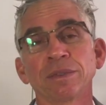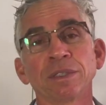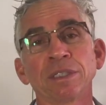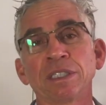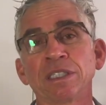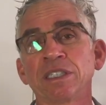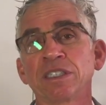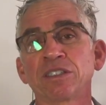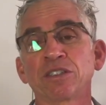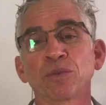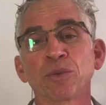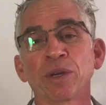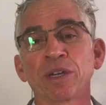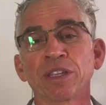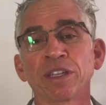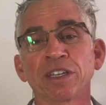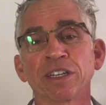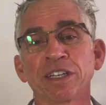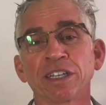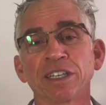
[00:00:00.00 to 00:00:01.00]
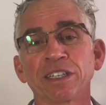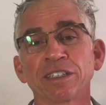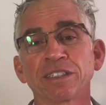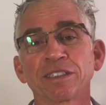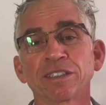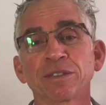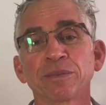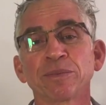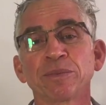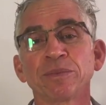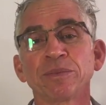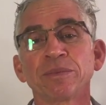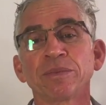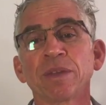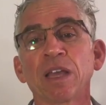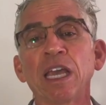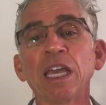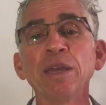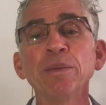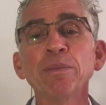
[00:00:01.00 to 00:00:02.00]
It's just the way that it is.
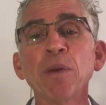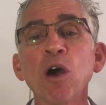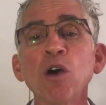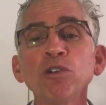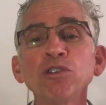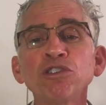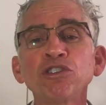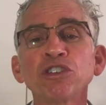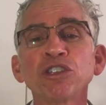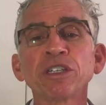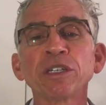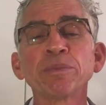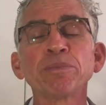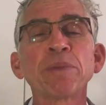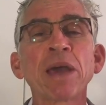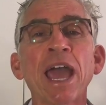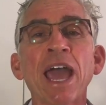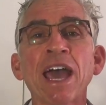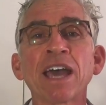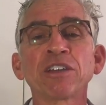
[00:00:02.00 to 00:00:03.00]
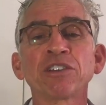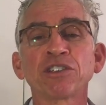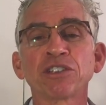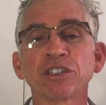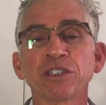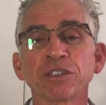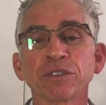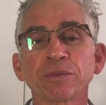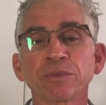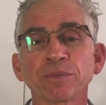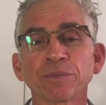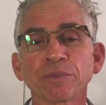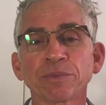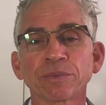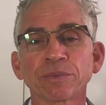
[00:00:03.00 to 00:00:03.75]
Emotion and passion.